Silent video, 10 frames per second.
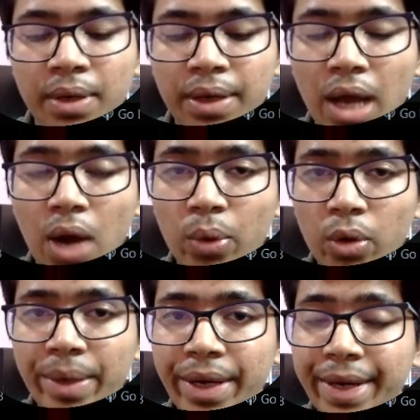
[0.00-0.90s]
Now
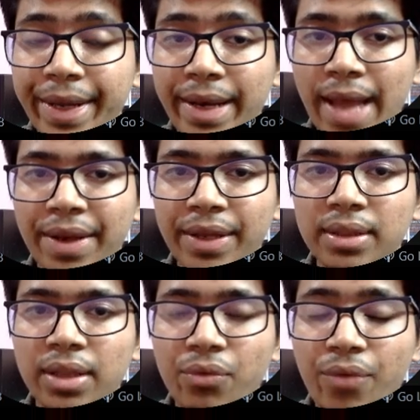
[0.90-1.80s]
we'll be
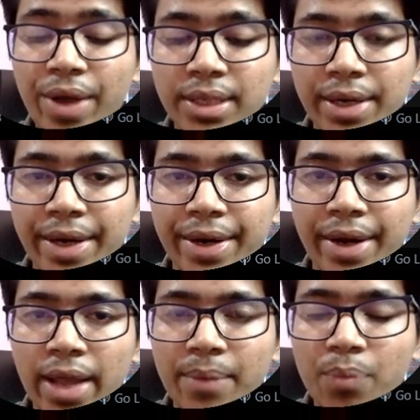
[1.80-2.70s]
declaring the vector data
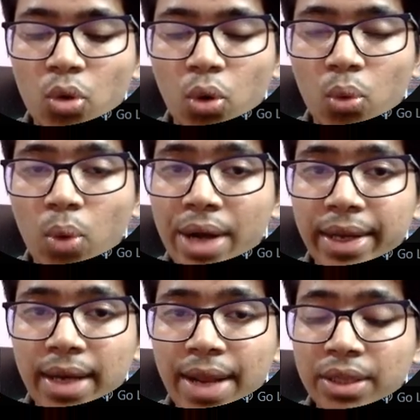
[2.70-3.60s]
type. So while
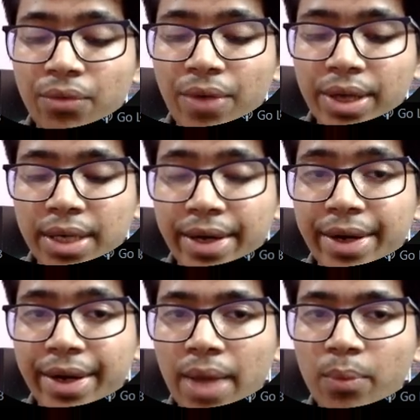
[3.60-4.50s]
declaring the vector
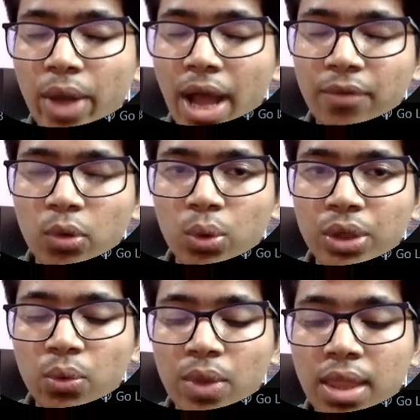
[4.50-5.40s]
data type, we have to
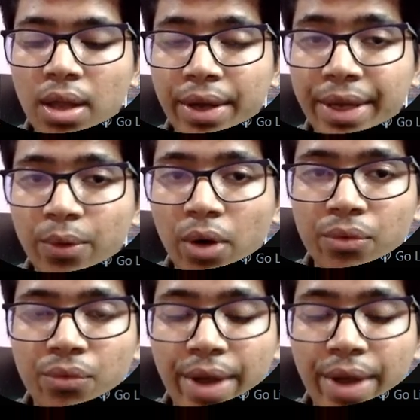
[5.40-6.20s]
use the keyword